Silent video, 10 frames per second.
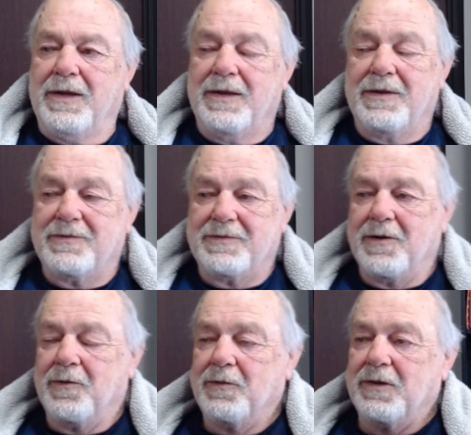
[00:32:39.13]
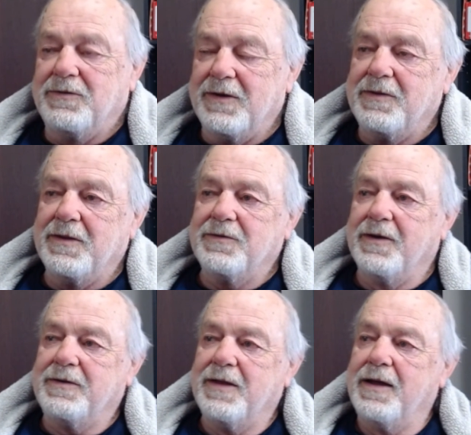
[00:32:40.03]
So they say things
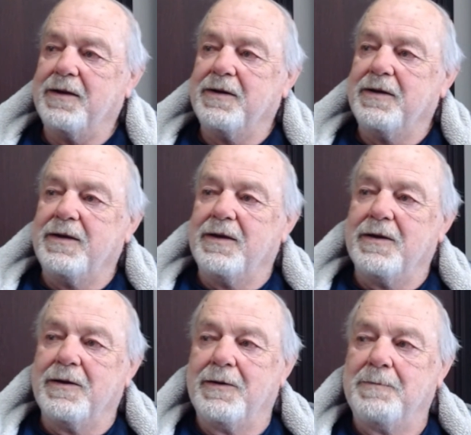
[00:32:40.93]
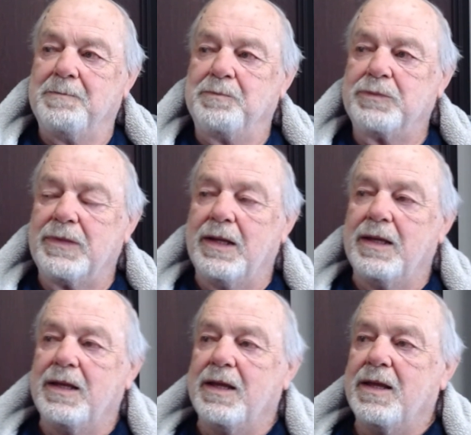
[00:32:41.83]
like that. Um,
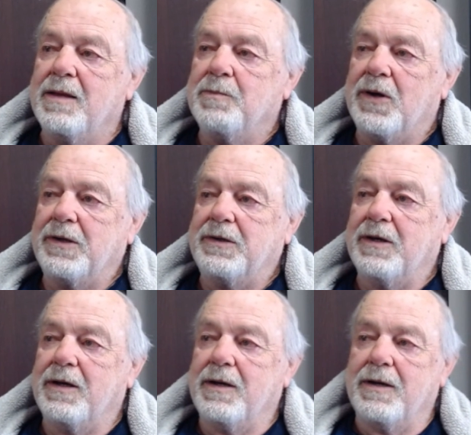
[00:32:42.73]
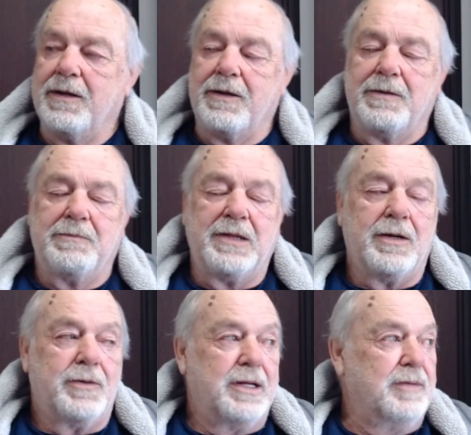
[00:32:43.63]
but
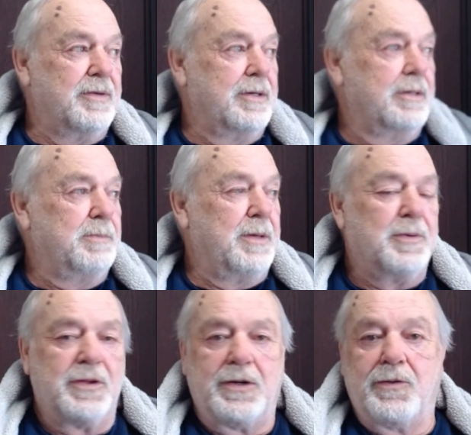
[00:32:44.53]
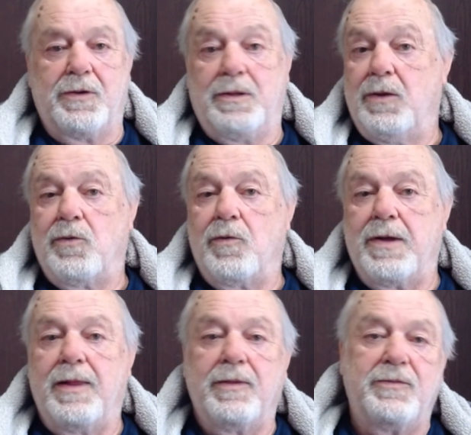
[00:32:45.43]
and even people that go to local
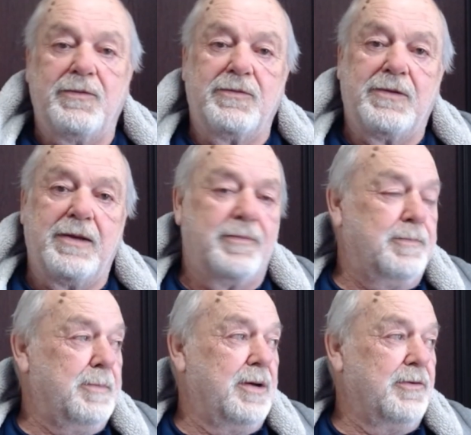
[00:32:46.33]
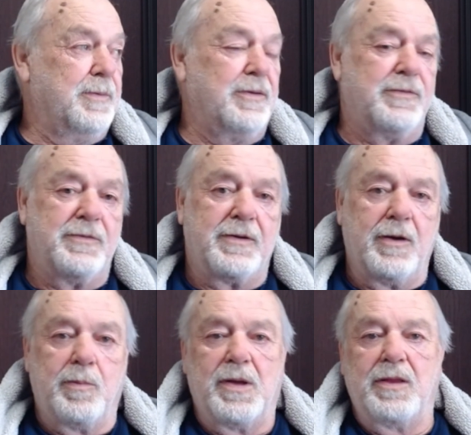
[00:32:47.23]
colleges, they have makerspaces at Cal
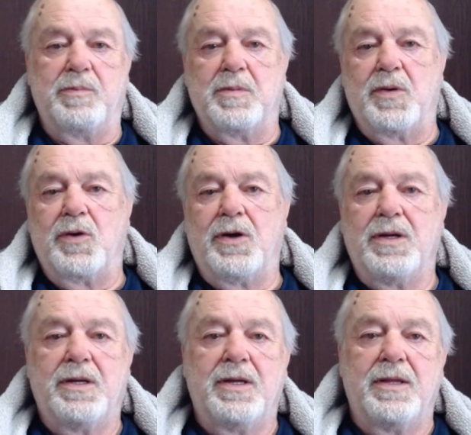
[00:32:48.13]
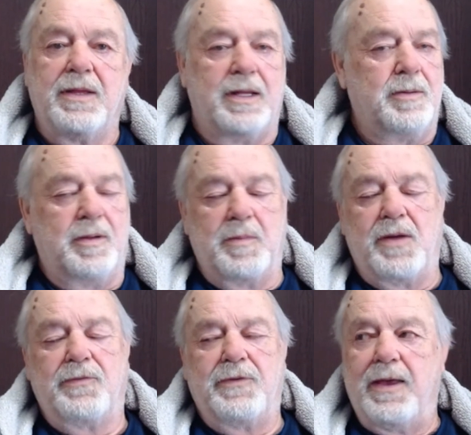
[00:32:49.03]
Poly Pomona. They got them at
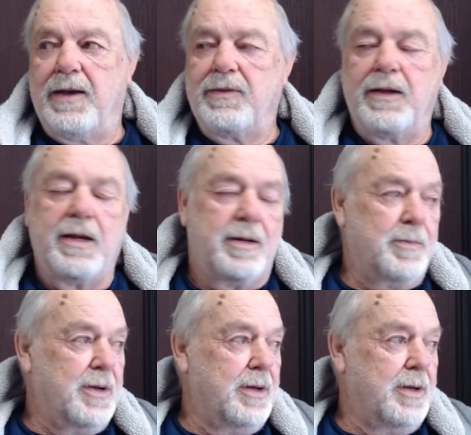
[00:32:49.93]
Mount Sac. They got them.